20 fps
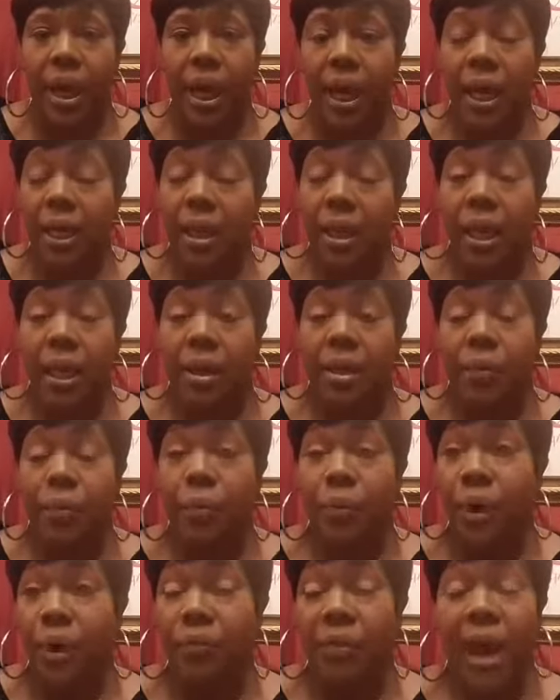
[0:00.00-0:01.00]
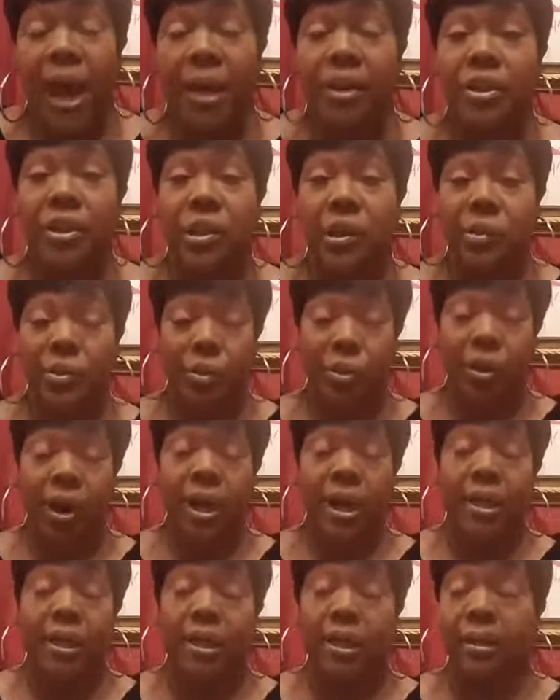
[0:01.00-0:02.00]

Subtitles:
And we've gotten so great